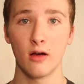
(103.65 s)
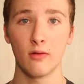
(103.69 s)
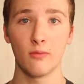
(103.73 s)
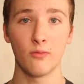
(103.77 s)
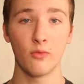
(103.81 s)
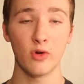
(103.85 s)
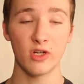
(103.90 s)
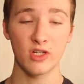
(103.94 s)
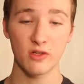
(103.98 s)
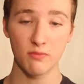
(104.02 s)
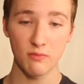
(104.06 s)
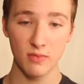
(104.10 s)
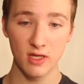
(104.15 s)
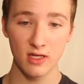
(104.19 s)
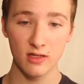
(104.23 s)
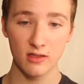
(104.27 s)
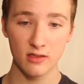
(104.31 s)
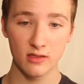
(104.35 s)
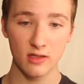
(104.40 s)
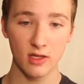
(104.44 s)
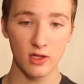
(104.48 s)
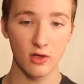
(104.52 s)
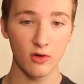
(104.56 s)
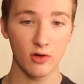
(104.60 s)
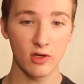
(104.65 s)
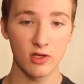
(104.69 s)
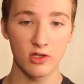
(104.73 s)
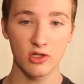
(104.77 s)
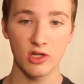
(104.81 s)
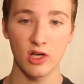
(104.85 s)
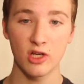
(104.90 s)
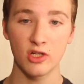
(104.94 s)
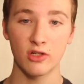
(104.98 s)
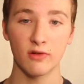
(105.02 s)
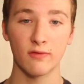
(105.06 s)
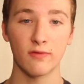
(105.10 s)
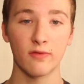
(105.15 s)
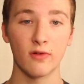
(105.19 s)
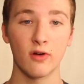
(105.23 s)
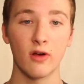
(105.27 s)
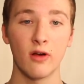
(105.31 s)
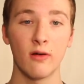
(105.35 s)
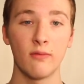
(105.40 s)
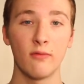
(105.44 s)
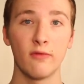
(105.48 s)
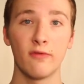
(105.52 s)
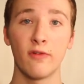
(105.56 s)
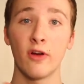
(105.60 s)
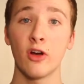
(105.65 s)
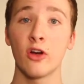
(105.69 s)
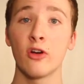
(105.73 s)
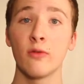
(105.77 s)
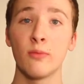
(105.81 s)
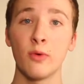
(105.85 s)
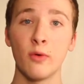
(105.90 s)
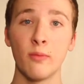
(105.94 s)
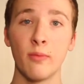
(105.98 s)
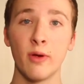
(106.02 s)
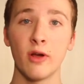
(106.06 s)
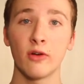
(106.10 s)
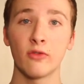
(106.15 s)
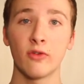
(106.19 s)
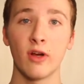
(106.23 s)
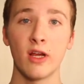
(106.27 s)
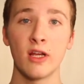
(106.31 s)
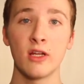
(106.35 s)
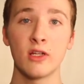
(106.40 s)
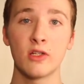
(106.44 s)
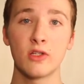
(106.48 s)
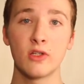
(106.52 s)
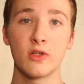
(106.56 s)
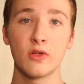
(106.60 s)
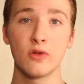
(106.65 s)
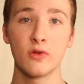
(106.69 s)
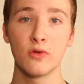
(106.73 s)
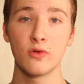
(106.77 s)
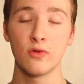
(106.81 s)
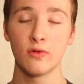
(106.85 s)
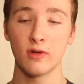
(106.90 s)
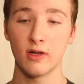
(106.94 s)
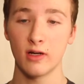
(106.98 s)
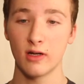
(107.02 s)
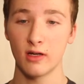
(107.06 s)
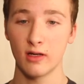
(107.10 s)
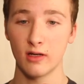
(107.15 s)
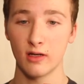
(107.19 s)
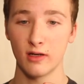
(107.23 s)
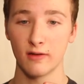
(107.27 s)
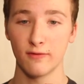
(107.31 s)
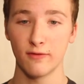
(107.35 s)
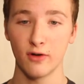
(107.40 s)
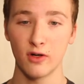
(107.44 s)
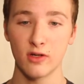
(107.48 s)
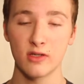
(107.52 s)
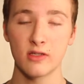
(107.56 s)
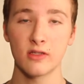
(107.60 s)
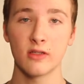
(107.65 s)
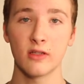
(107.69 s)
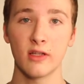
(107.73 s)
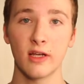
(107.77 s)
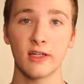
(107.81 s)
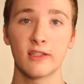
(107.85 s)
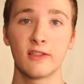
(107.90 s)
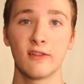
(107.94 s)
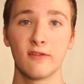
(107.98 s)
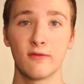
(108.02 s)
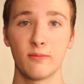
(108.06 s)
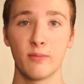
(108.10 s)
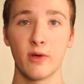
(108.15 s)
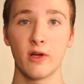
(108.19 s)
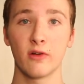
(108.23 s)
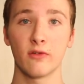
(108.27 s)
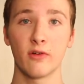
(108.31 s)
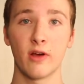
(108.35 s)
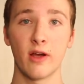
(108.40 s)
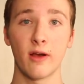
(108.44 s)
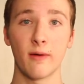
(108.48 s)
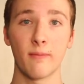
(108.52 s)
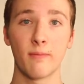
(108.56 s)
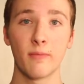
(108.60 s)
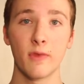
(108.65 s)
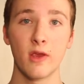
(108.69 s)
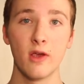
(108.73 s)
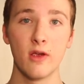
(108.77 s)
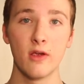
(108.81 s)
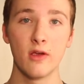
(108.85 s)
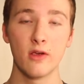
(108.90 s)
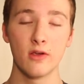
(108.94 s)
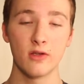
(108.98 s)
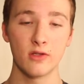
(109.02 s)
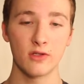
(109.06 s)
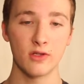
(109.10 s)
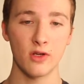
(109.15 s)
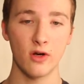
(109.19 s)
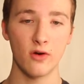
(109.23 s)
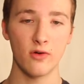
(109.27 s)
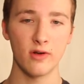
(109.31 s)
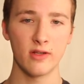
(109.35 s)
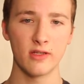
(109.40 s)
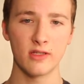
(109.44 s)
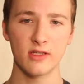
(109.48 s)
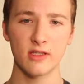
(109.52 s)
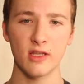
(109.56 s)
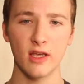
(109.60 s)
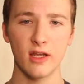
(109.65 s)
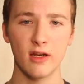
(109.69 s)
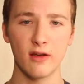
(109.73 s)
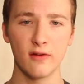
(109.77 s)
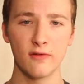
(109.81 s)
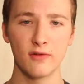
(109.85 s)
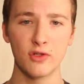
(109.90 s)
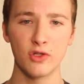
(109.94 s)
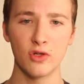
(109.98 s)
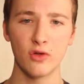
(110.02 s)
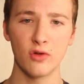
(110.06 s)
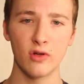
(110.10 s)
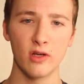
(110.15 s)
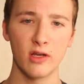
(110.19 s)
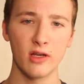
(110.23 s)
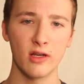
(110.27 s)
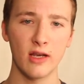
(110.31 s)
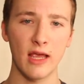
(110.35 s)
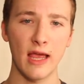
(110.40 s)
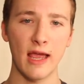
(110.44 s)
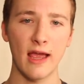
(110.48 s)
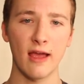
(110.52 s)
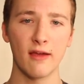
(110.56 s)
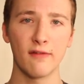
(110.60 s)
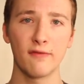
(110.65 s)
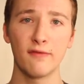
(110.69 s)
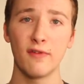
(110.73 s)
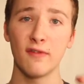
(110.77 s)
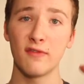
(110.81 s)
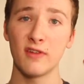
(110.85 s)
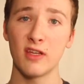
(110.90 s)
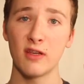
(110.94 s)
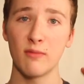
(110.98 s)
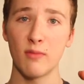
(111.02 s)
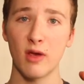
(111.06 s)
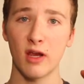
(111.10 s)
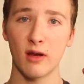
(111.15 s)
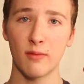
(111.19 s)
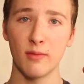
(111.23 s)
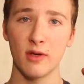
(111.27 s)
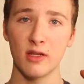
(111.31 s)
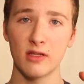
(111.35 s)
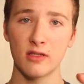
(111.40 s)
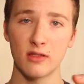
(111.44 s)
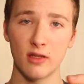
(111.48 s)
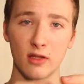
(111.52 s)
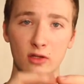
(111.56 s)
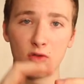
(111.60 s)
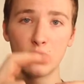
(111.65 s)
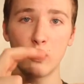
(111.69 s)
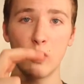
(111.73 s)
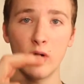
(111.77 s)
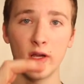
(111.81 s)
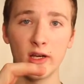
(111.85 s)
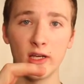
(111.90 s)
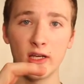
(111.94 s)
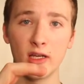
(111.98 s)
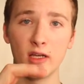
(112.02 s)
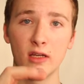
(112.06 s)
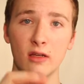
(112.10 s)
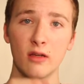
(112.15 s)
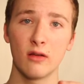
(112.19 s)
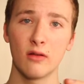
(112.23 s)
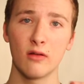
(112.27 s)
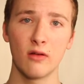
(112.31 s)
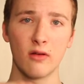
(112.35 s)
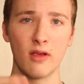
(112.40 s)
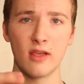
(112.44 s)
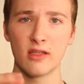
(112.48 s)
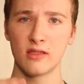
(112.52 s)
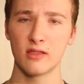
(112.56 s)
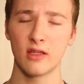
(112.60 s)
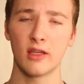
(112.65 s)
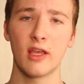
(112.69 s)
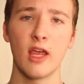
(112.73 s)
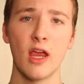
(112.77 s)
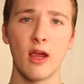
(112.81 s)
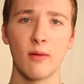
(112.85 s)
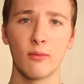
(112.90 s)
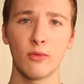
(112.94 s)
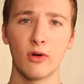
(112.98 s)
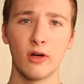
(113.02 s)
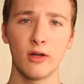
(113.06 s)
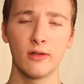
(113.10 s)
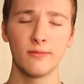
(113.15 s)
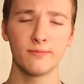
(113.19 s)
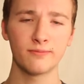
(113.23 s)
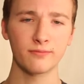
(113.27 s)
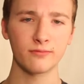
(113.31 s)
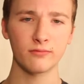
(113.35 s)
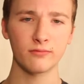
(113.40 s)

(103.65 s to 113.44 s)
which means that you can change it from variable bit rate to a very selective bit rate. So instead of shooting at 15 megabits and 20 as the camera